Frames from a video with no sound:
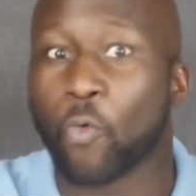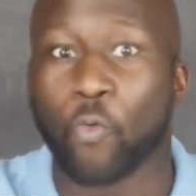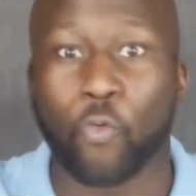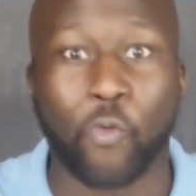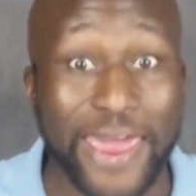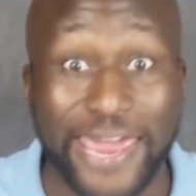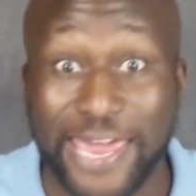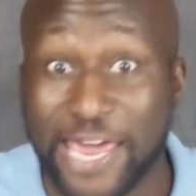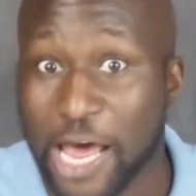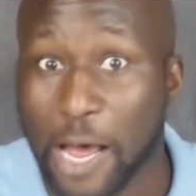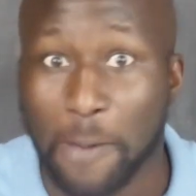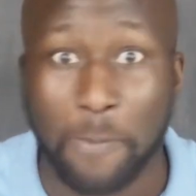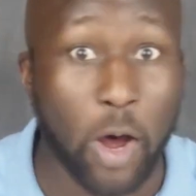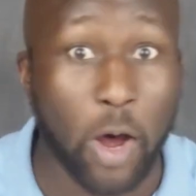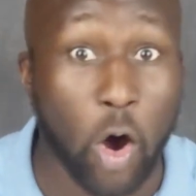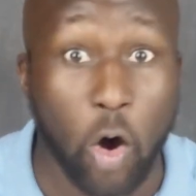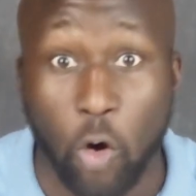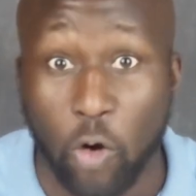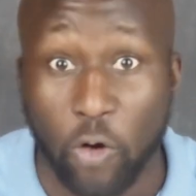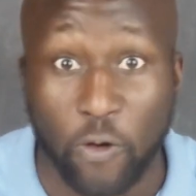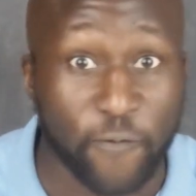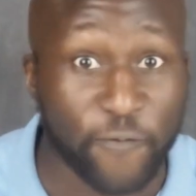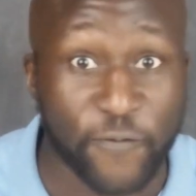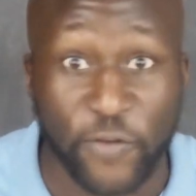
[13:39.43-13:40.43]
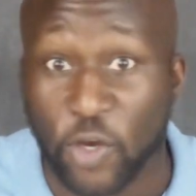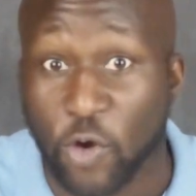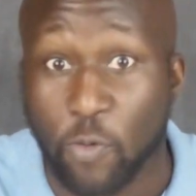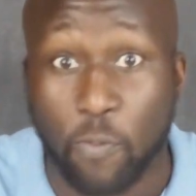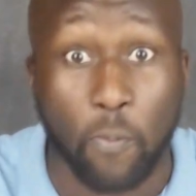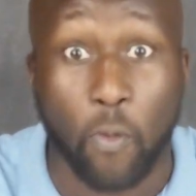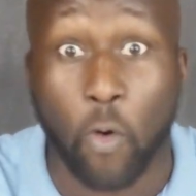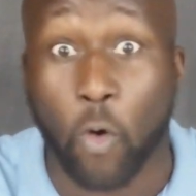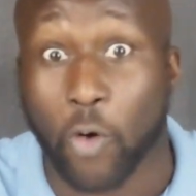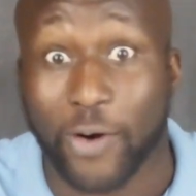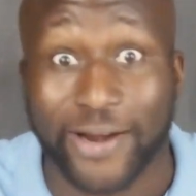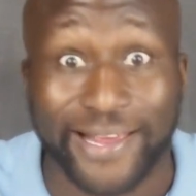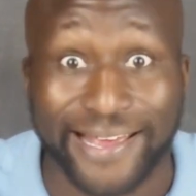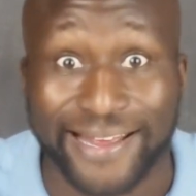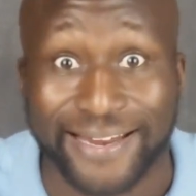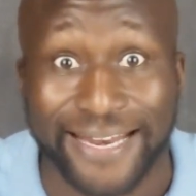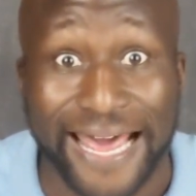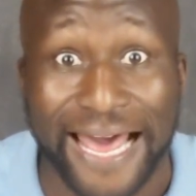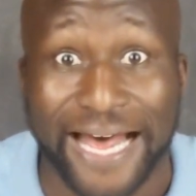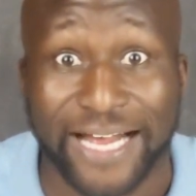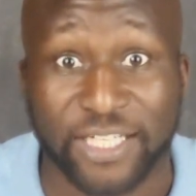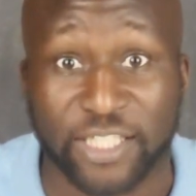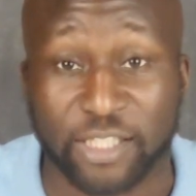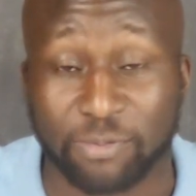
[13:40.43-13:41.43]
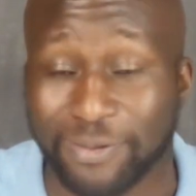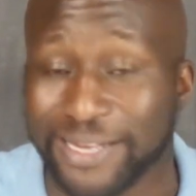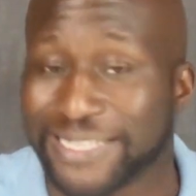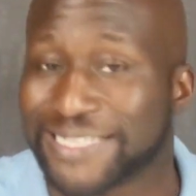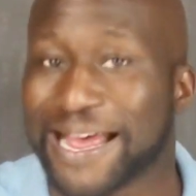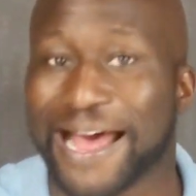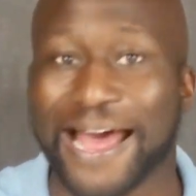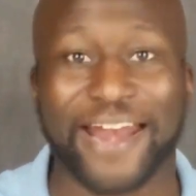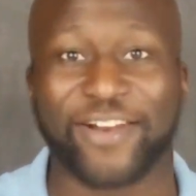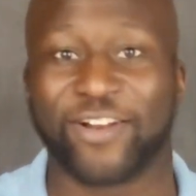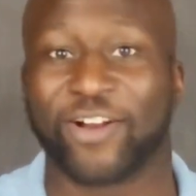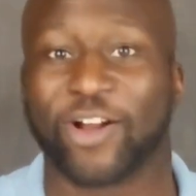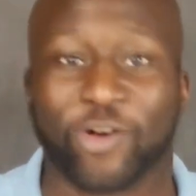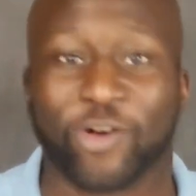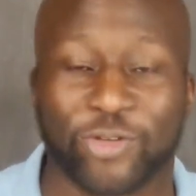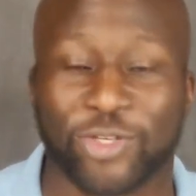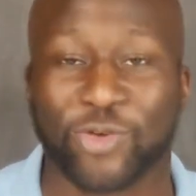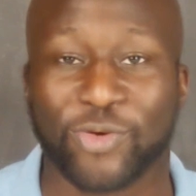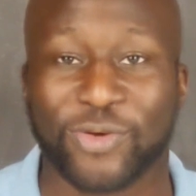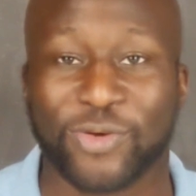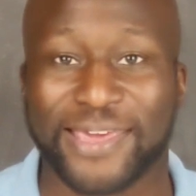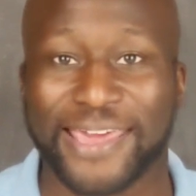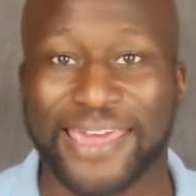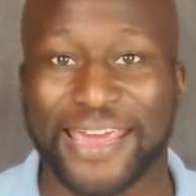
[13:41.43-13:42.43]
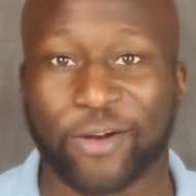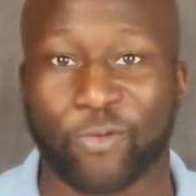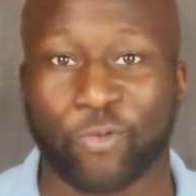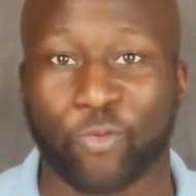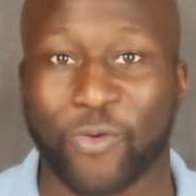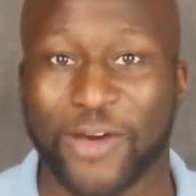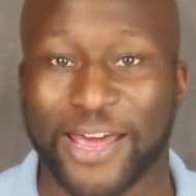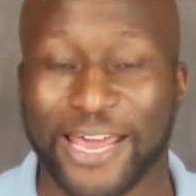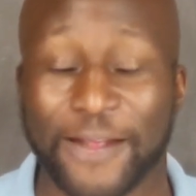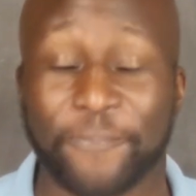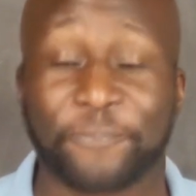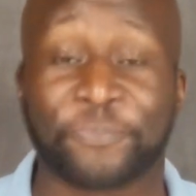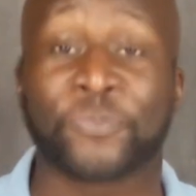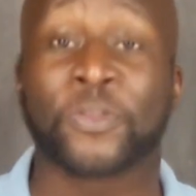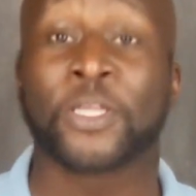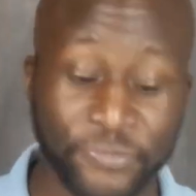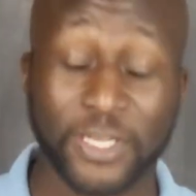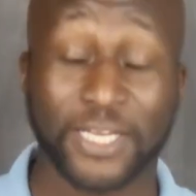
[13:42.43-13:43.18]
Wake Up Oakview morning announcements. I know you can't wait.